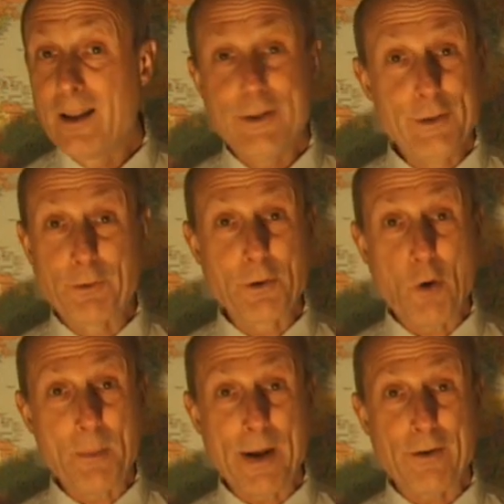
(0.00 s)
You don't
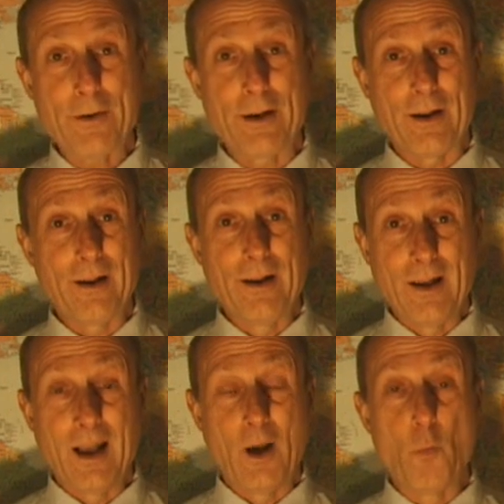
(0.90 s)
know America.
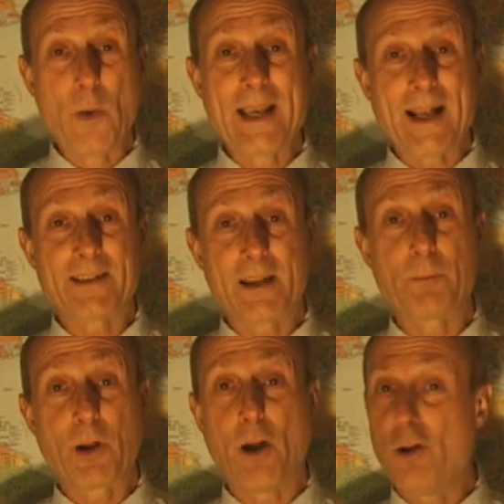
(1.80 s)
We got
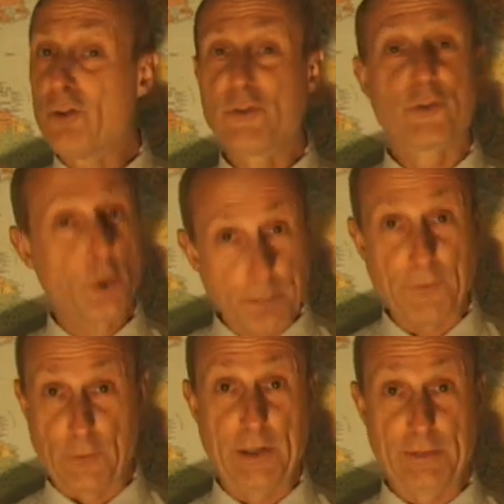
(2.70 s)
something called
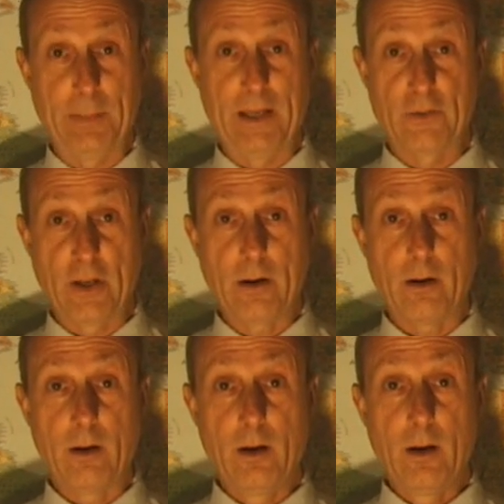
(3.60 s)
super free speech
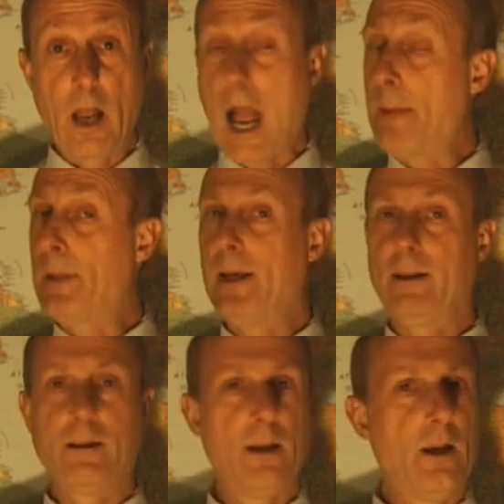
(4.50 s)
here. I
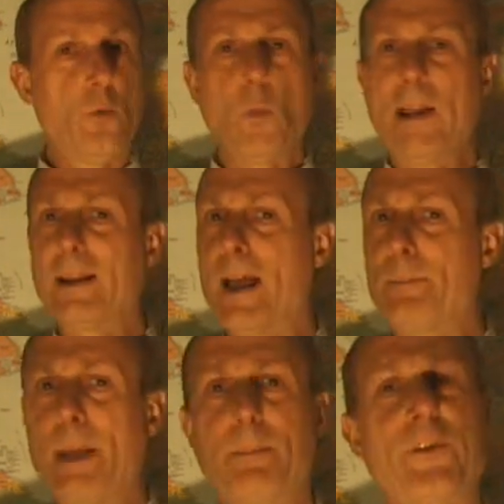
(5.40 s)
mean, we
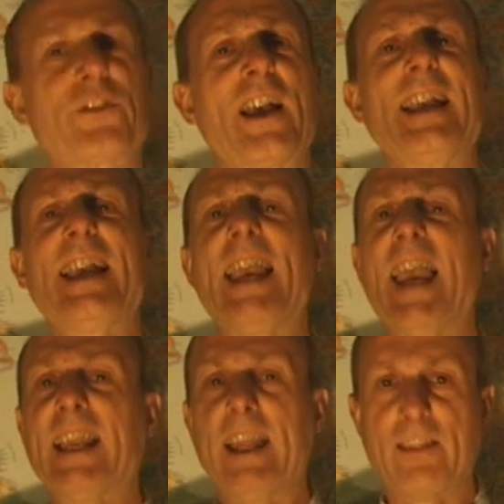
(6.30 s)
let people say
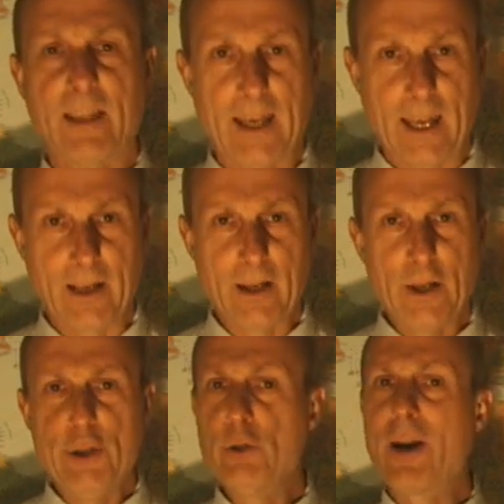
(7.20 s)
anything.
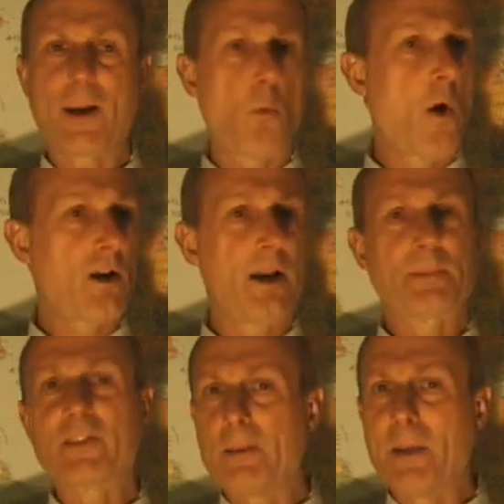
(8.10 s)
You got to walk
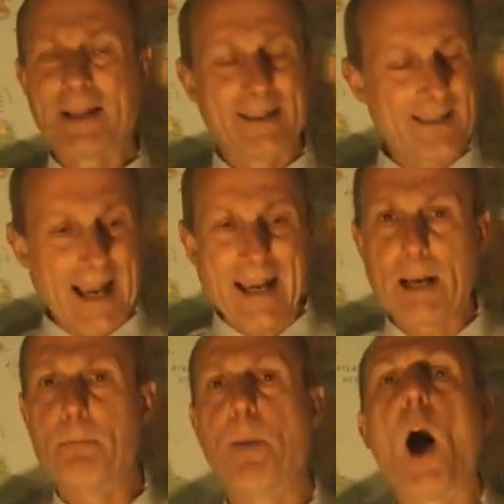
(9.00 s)
up to somebody and say, I
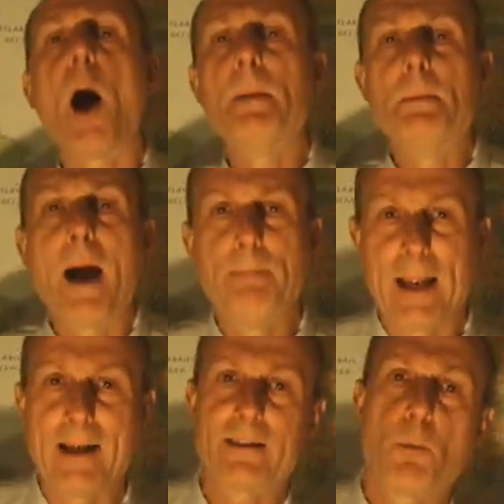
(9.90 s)
got a bomb in my
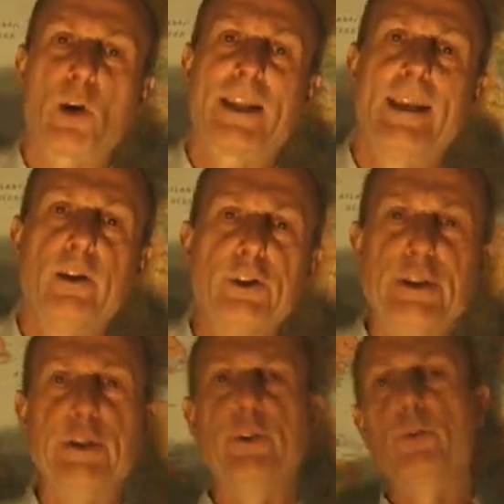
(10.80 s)
pants, I'm going to kill
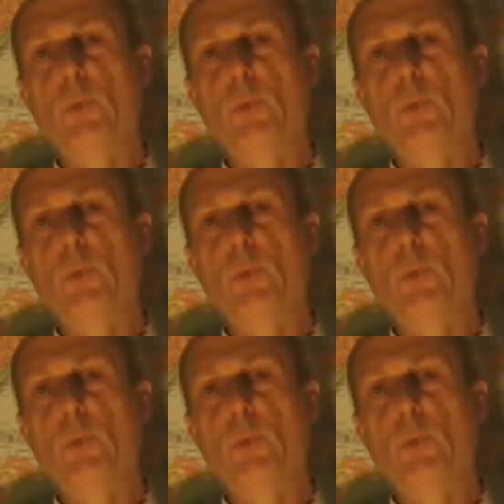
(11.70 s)
you,